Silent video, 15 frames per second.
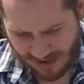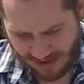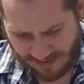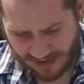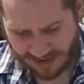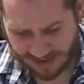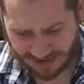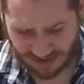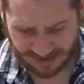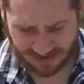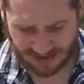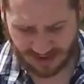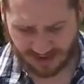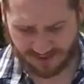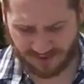And then he says,
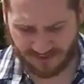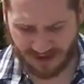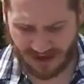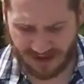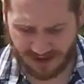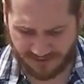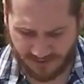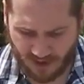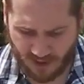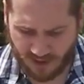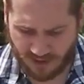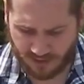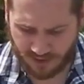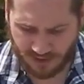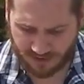if no
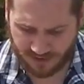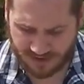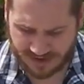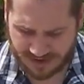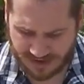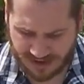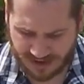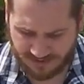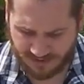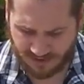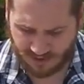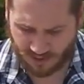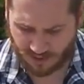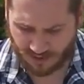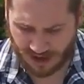one will receive
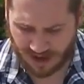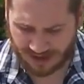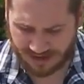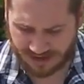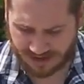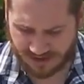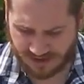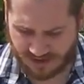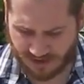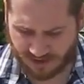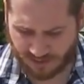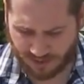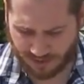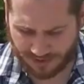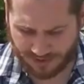you or not listen to
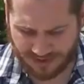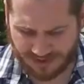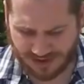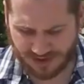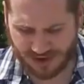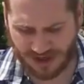your words,